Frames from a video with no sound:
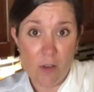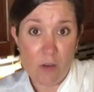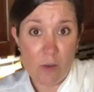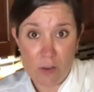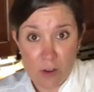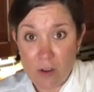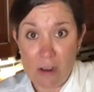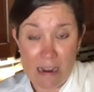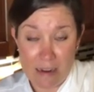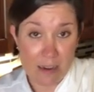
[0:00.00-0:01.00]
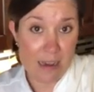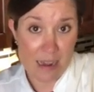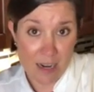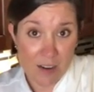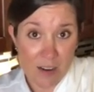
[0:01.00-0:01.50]
when you don't know how to cut
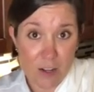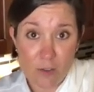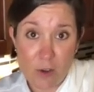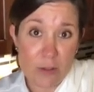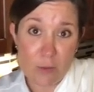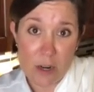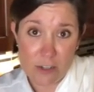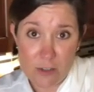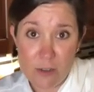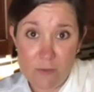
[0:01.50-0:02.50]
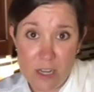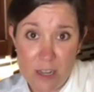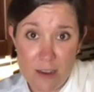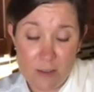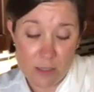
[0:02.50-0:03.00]
hair, and you've only watched YouTube
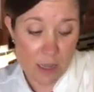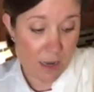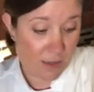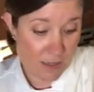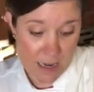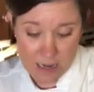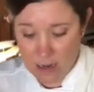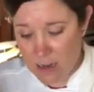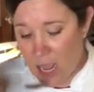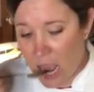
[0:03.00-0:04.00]
videos. And today,